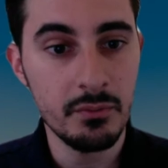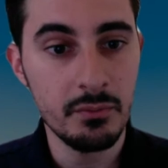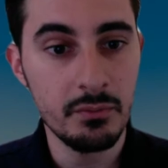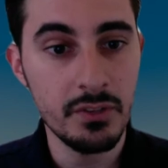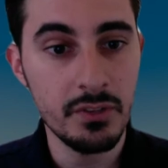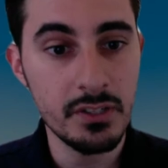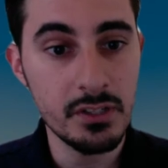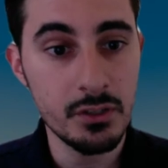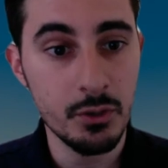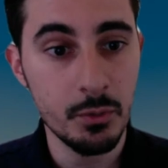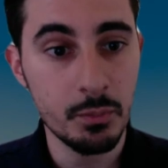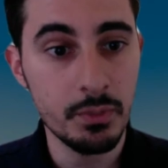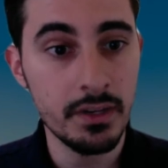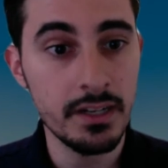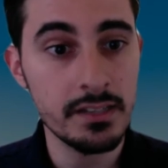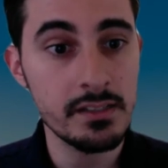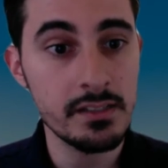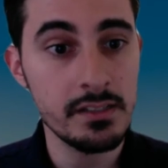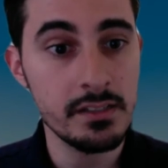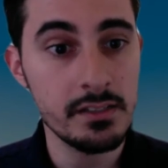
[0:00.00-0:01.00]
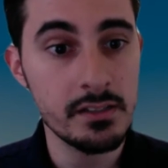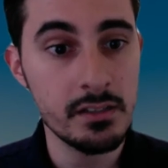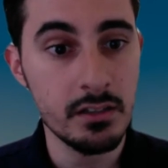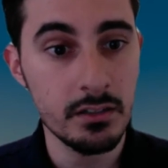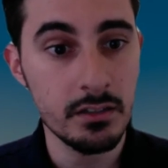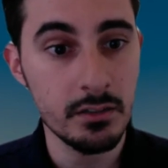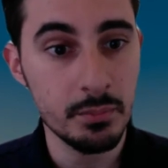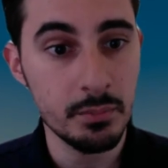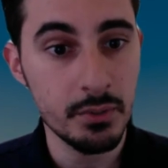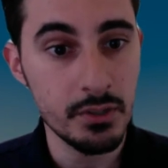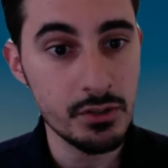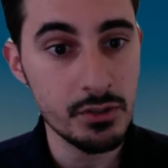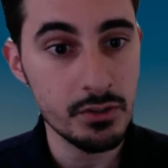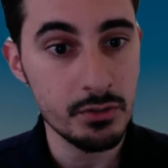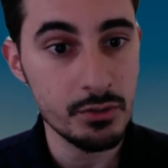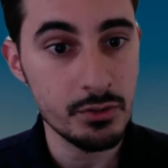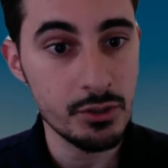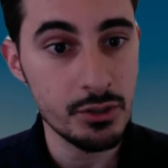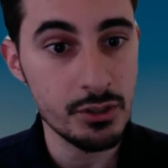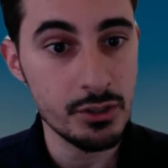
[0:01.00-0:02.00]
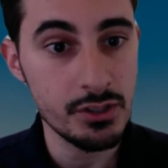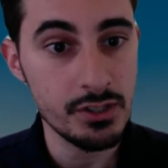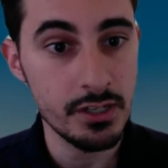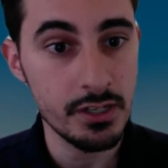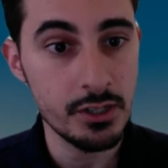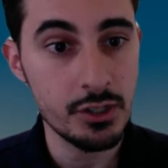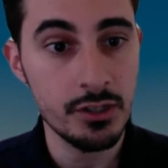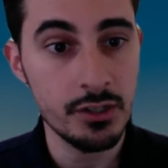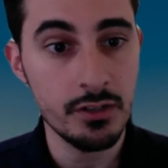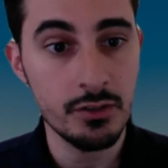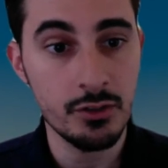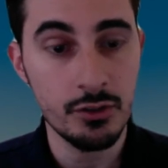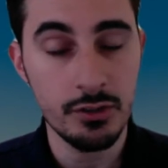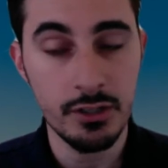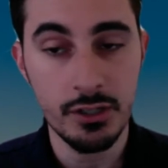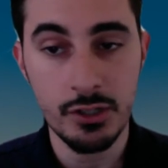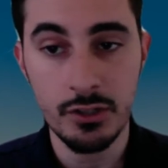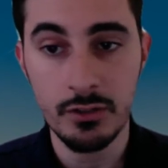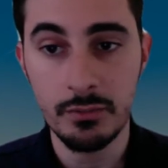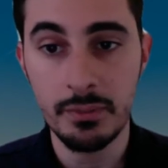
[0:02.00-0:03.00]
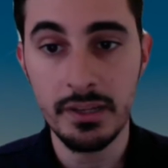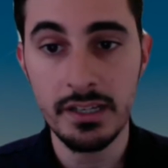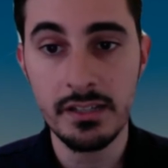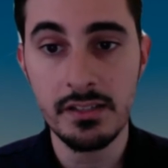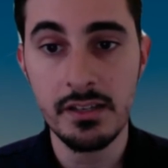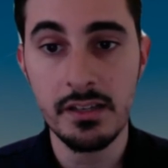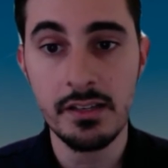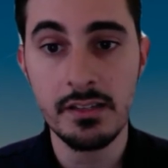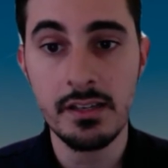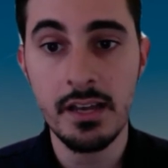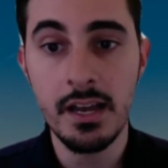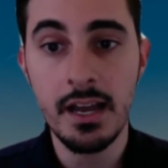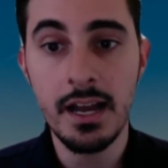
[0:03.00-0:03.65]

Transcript: physical presence under personal jurisdiction, traditional basis.